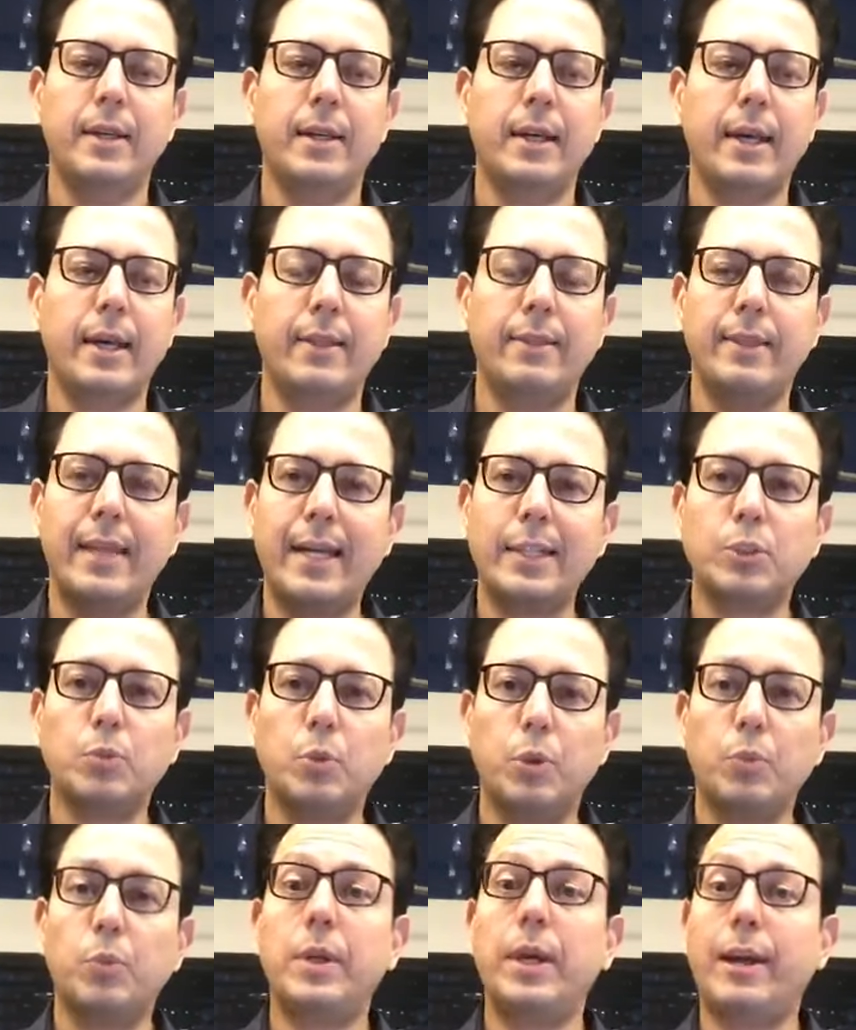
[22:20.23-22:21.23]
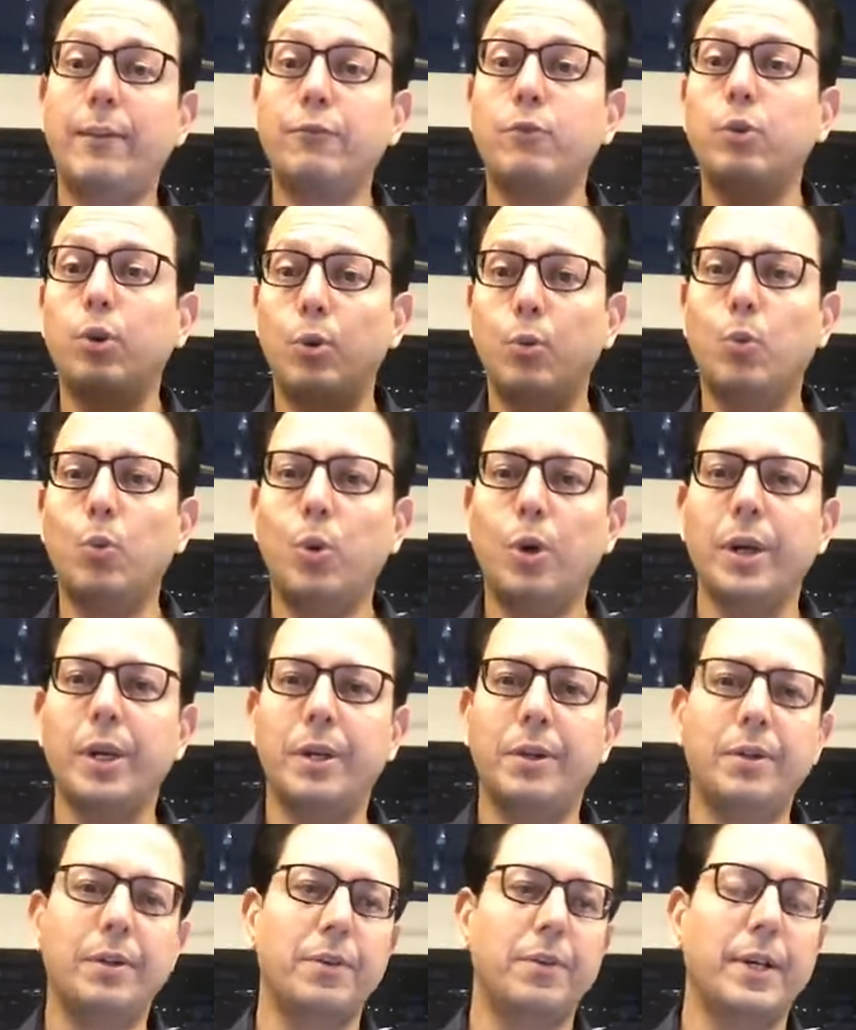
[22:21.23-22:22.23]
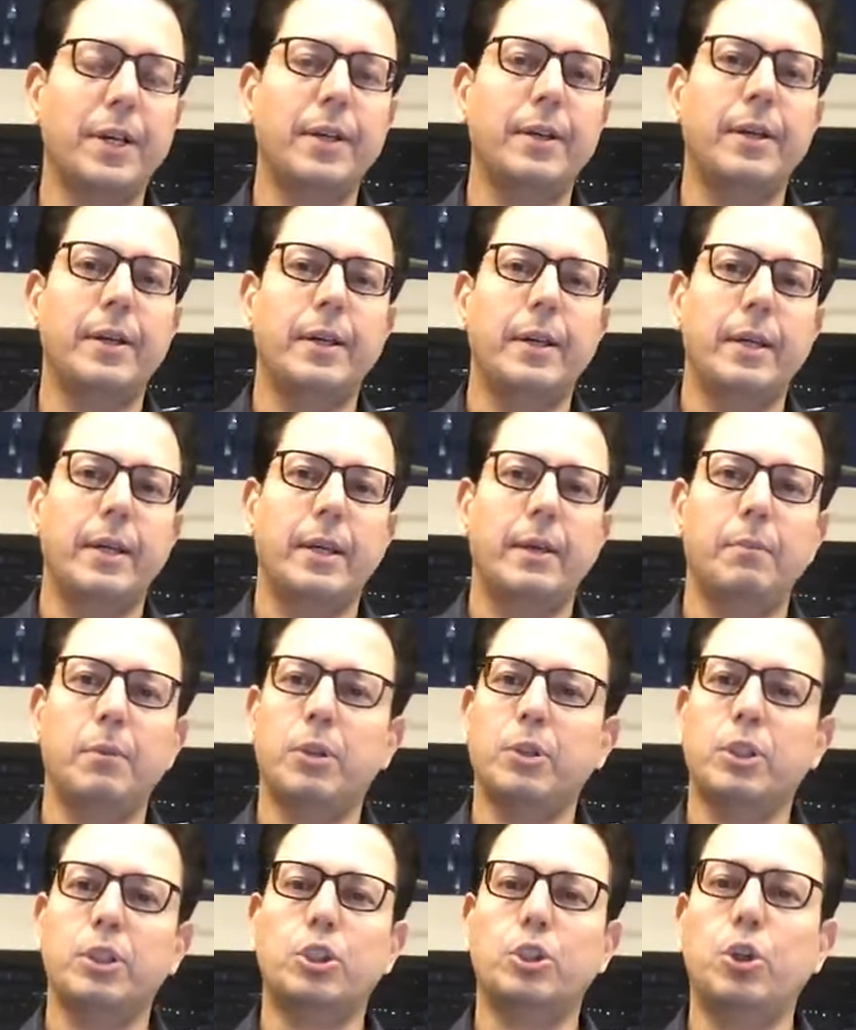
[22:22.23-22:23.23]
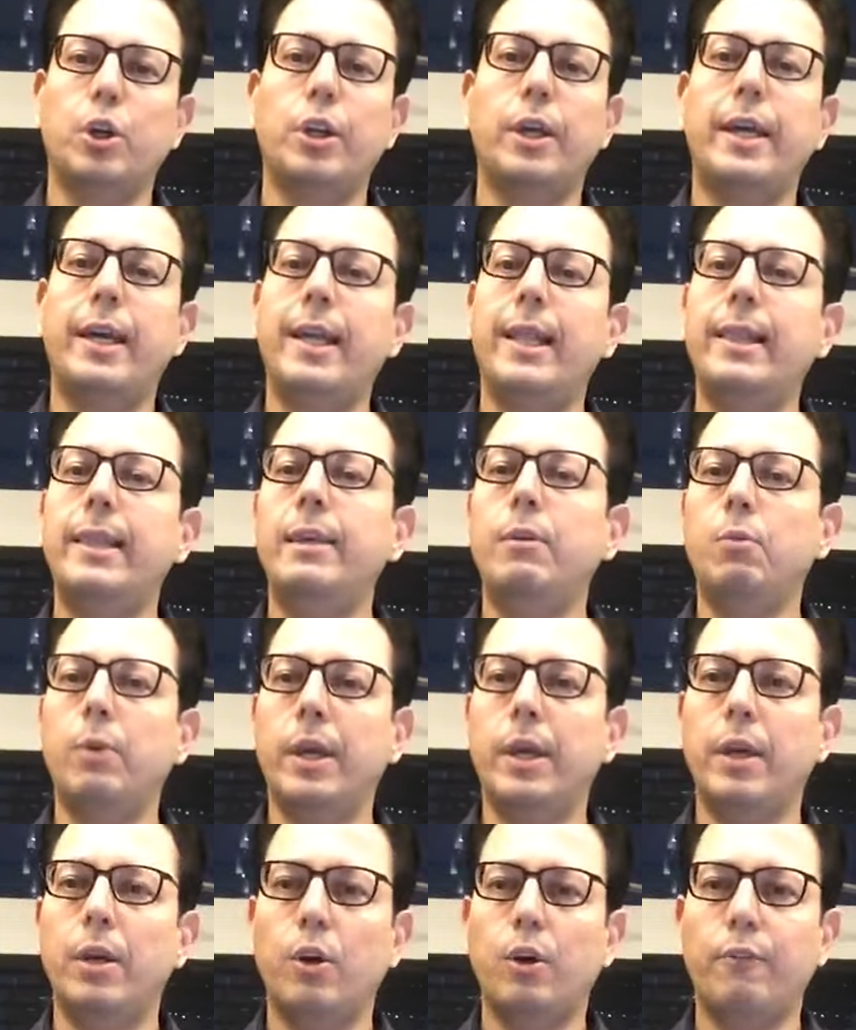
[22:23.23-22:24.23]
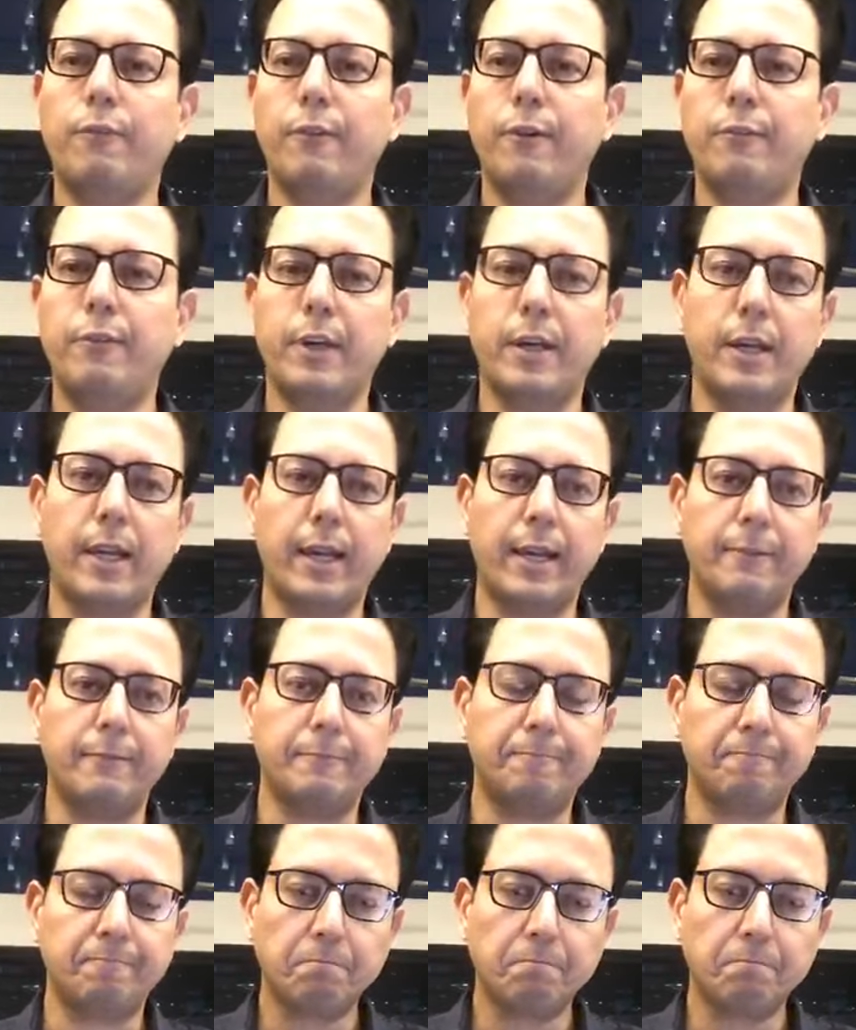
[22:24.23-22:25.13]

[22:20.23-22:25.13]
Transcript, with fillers: And that's what we have to avoid, right? Because it's not a healthy way of living a life.